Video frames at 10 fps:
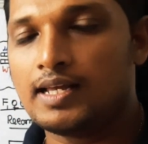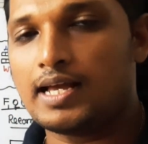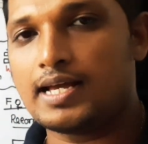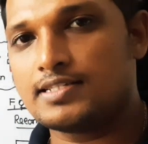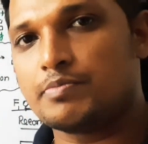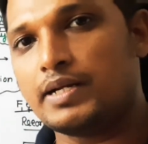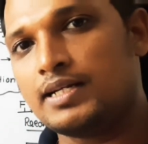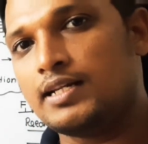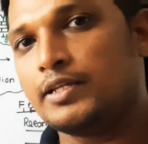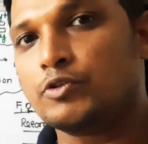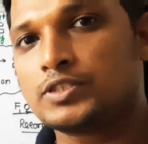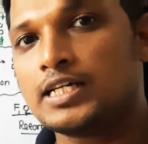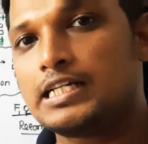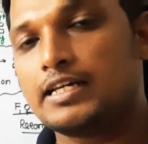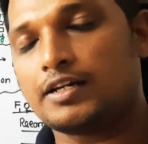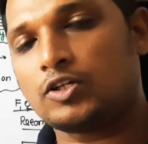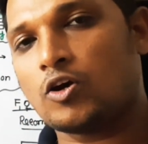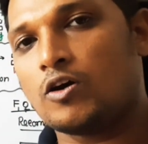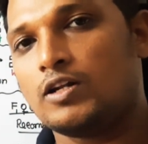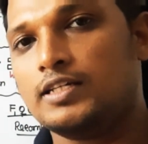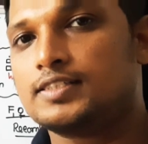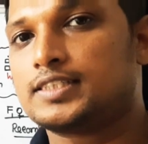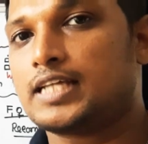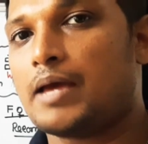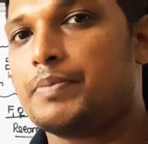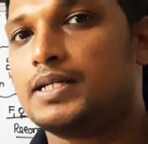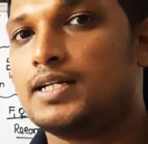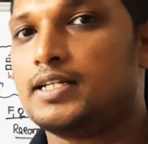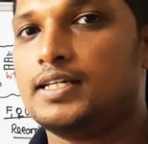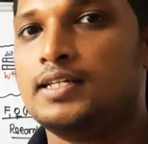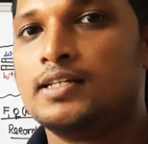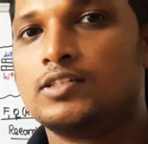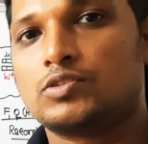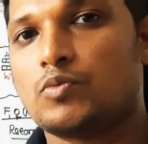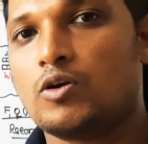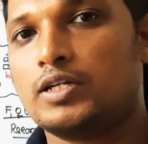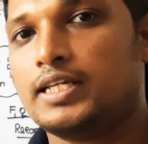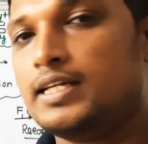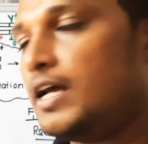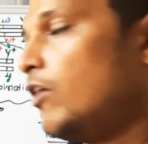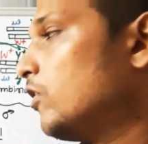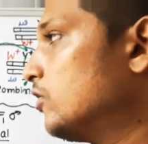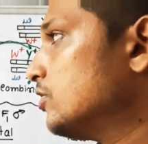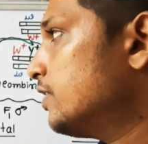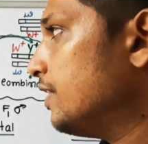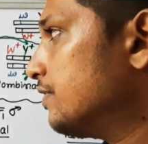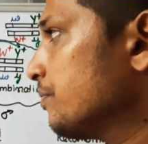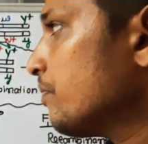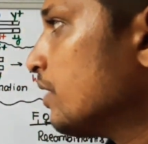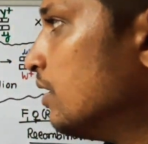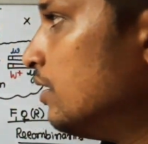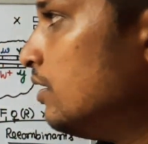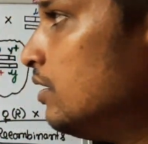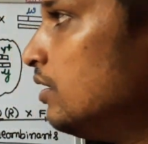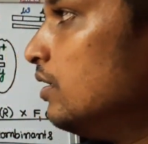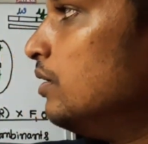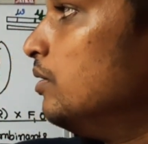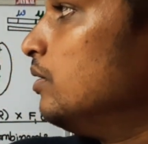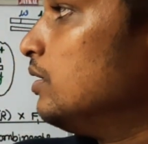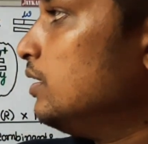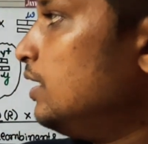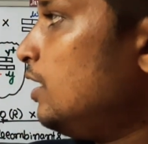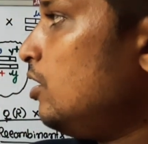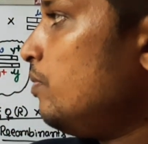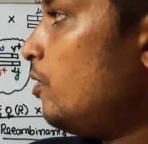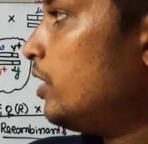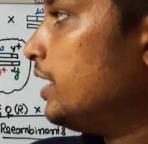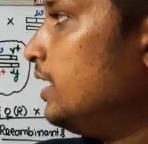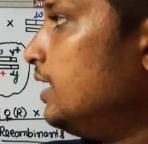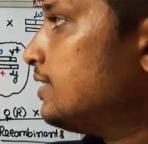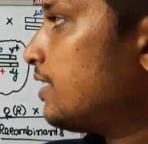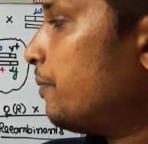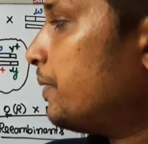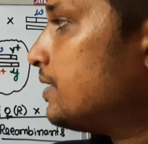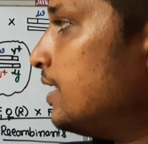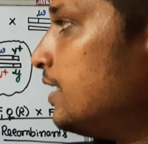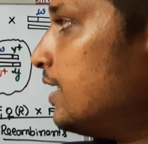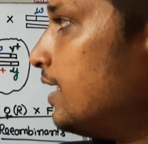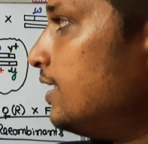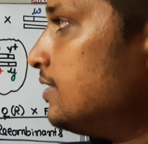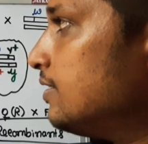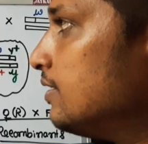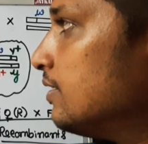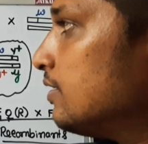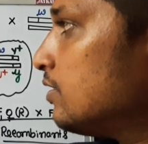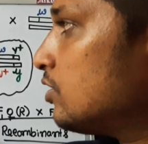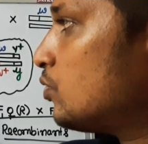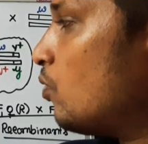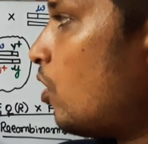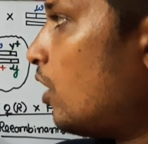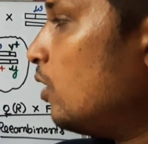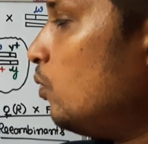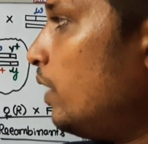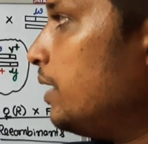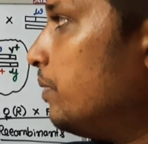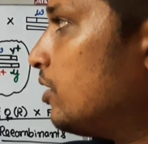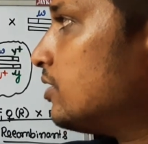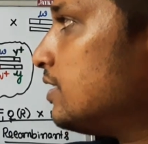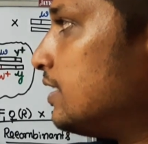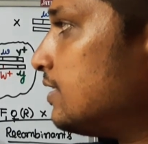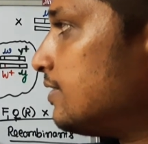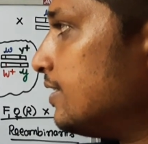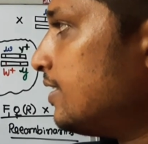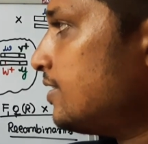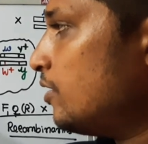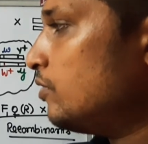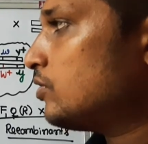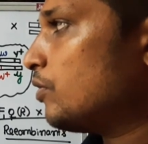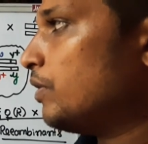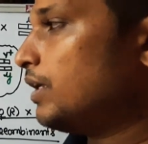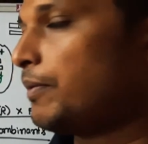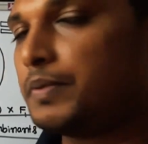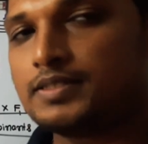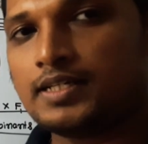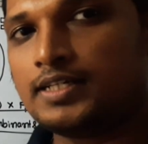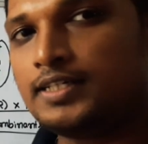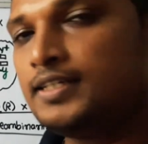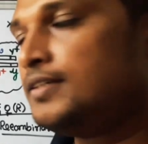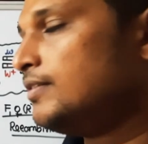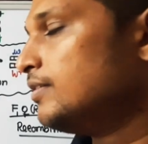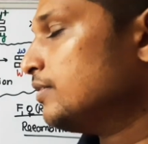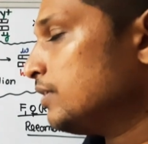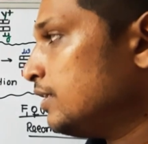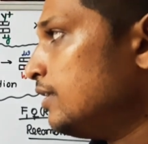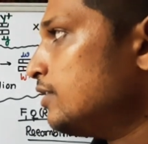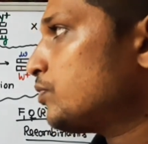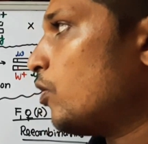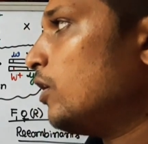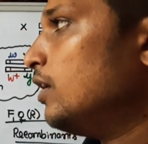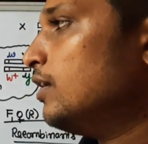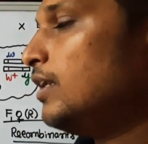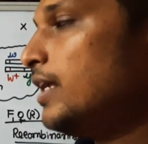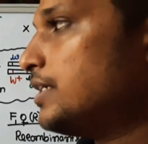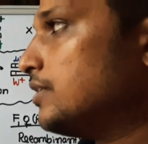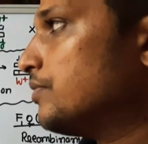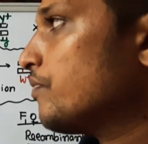as Mendel used earlier. Tall is capital T, small t, all those things. Yellow body is represented as small y because it is recessive, so we represented it in a small letter.